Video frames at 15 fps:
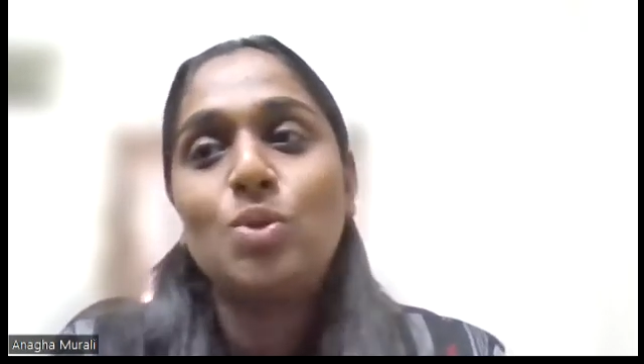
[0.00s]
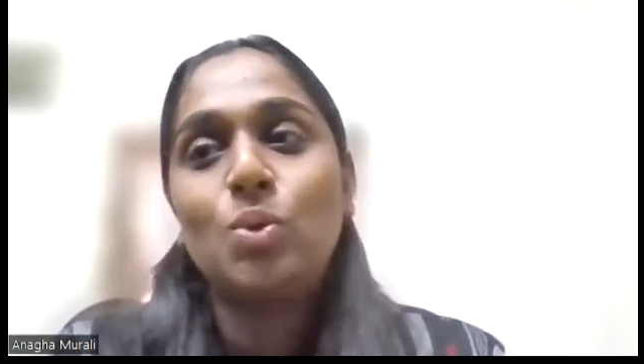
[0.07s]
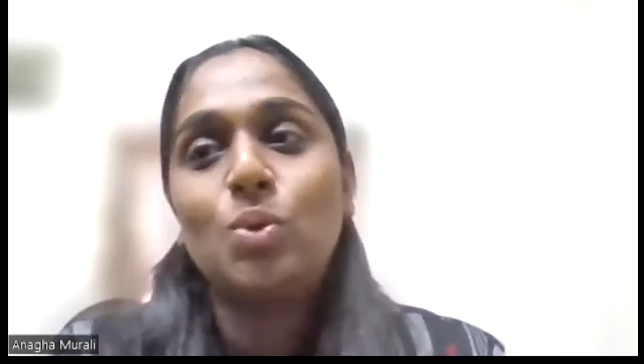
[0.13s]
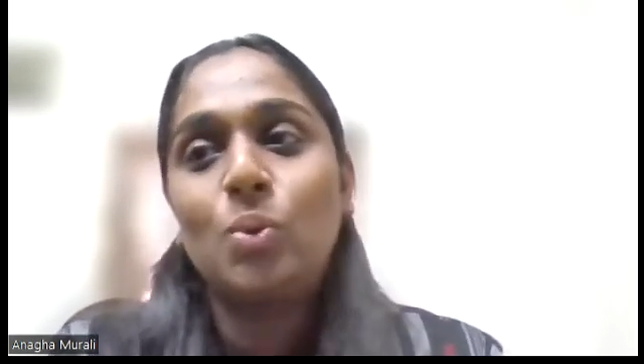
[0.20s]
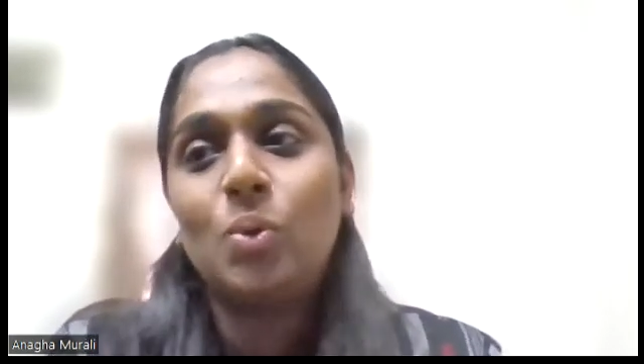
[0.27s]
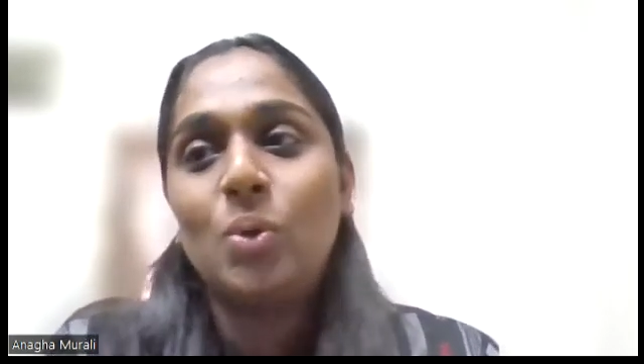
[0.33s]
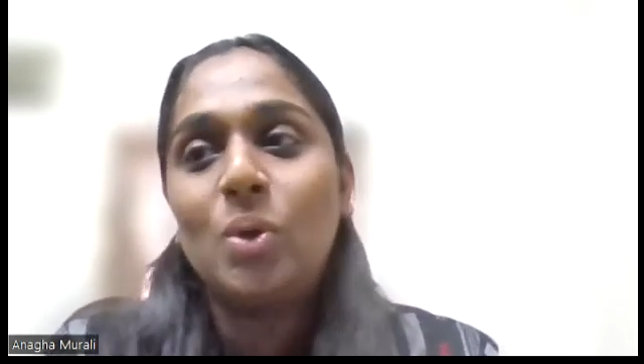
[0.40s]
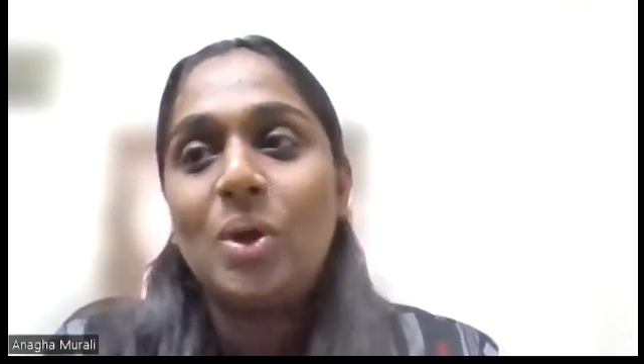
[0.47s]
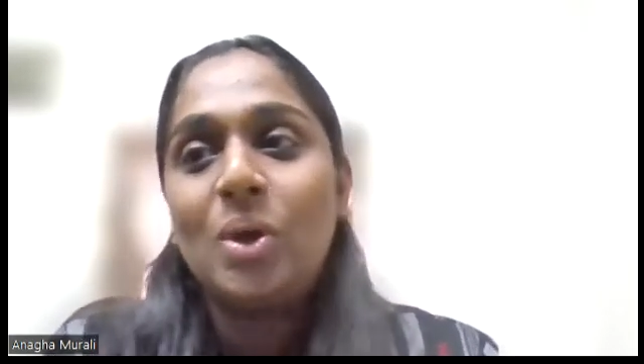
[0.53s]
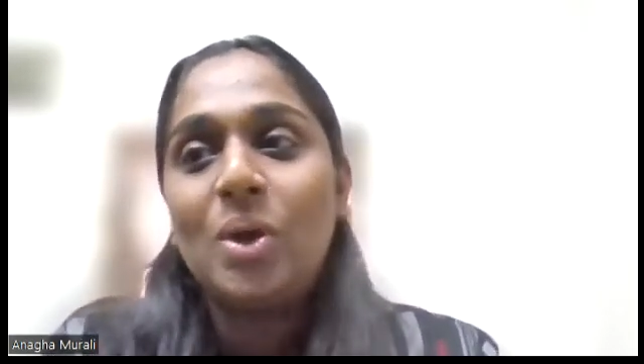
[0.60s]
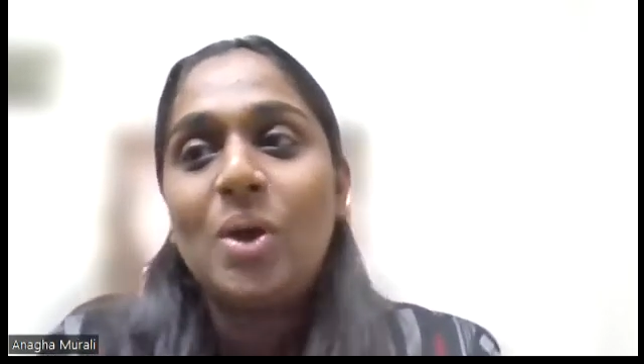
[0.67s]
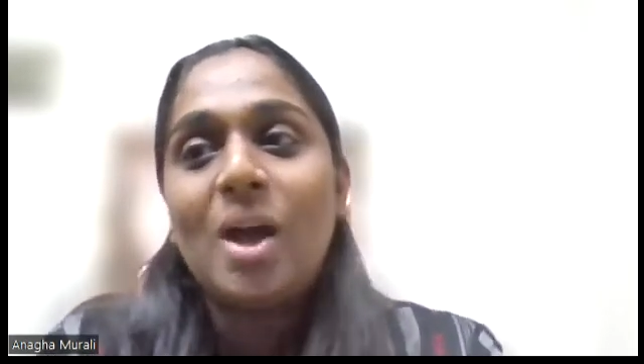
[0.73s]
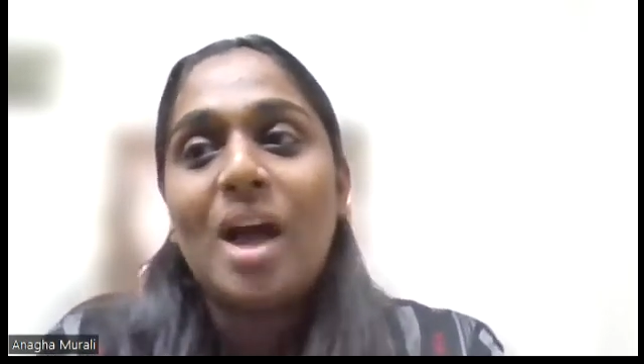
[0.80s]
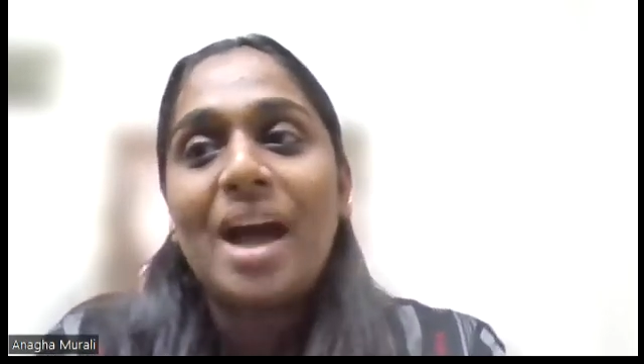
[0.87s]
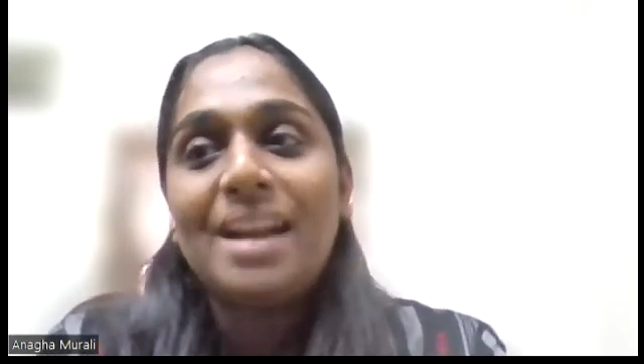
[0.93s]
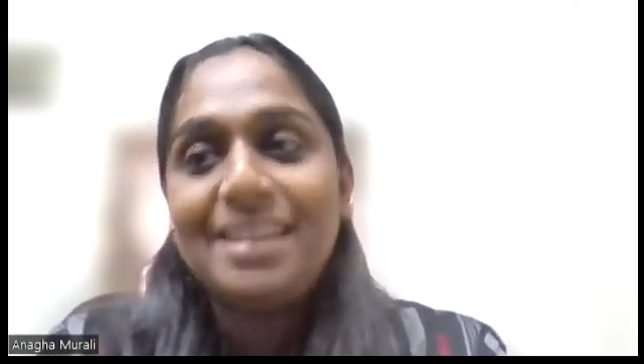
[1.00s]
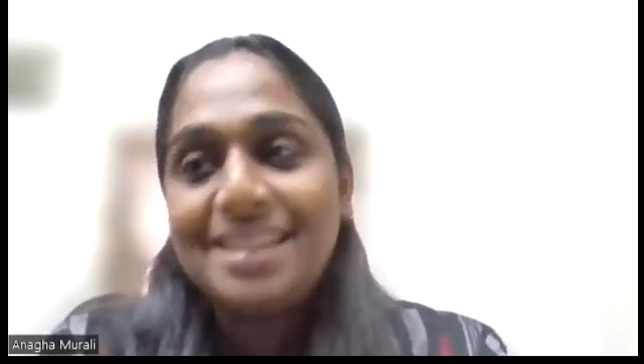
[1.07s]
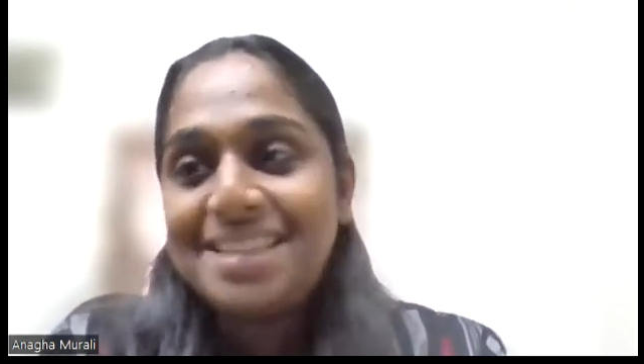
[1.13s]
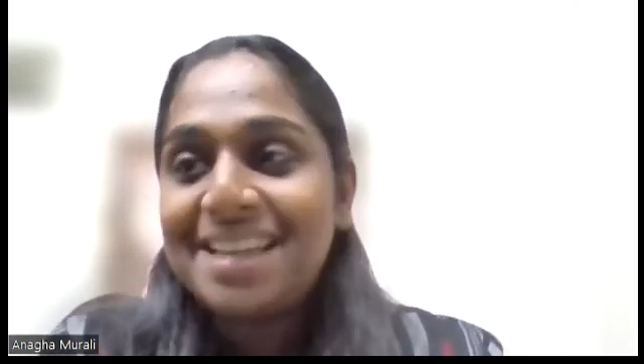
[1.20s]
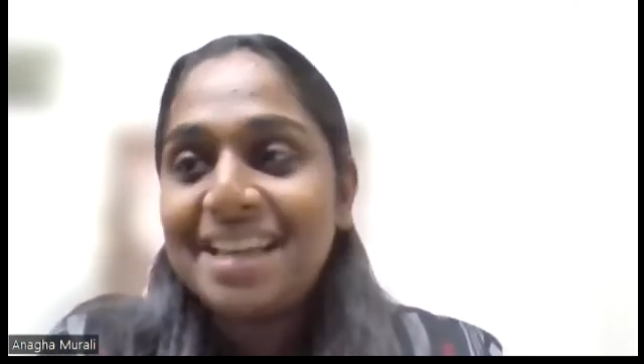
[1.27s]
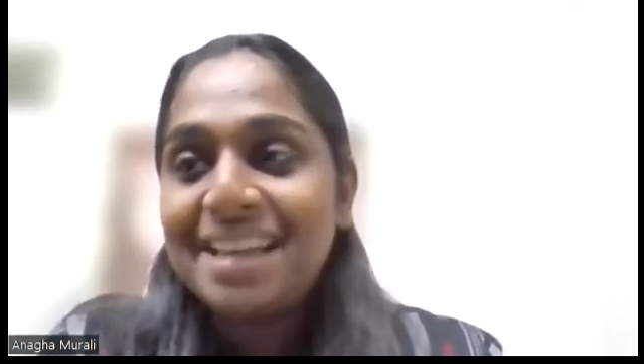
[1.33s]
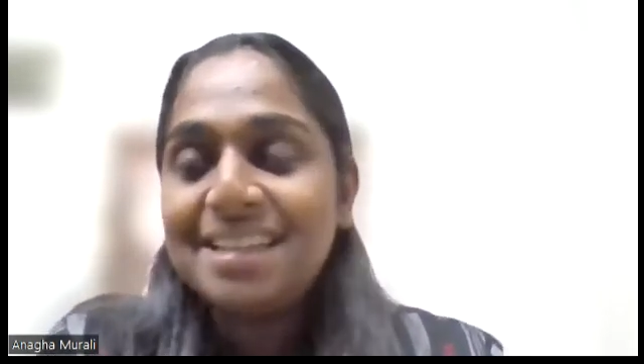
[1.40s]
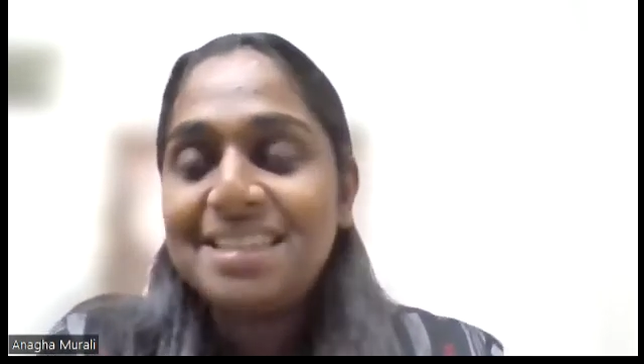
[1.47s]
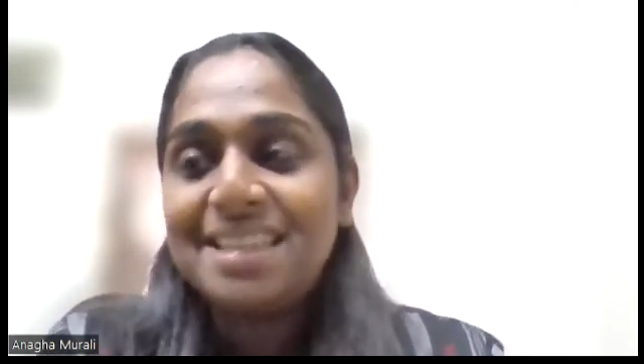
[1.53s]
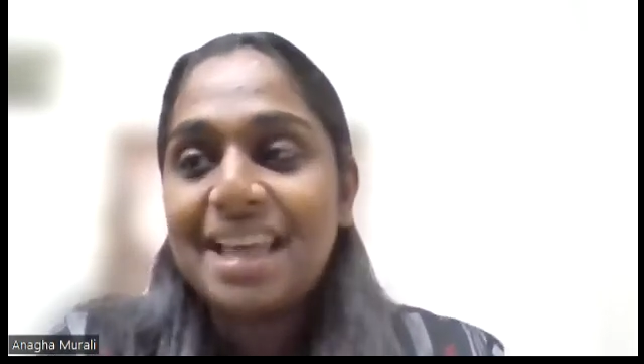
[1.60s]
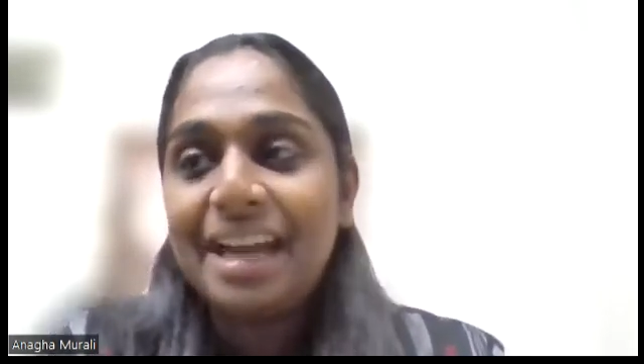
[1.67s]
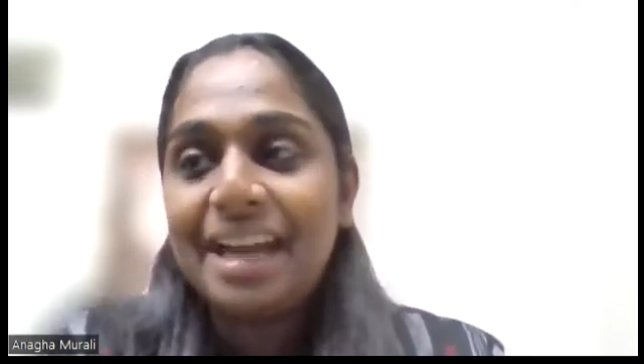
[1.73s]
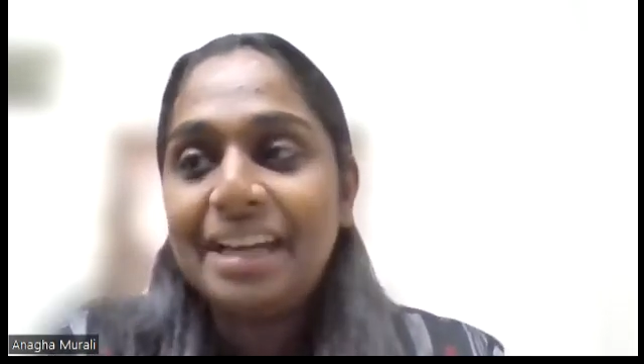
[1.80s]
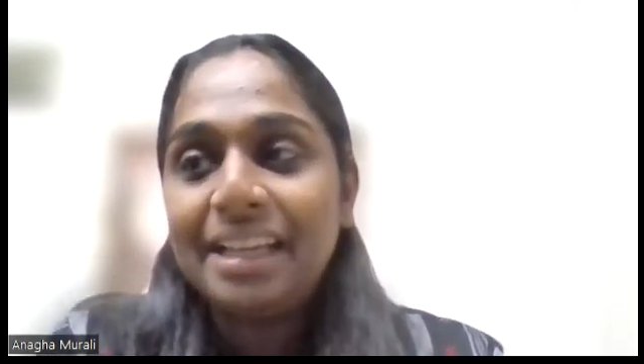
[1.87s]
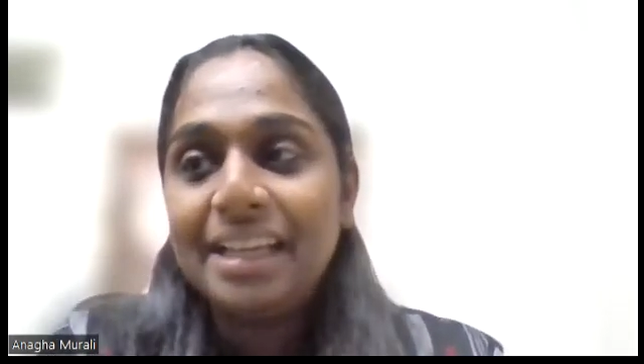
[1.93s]
to understand is
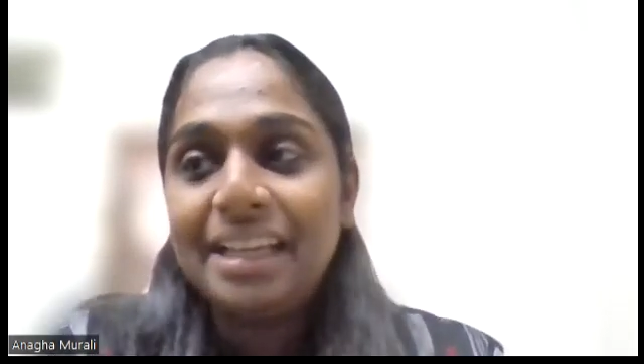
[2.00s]
that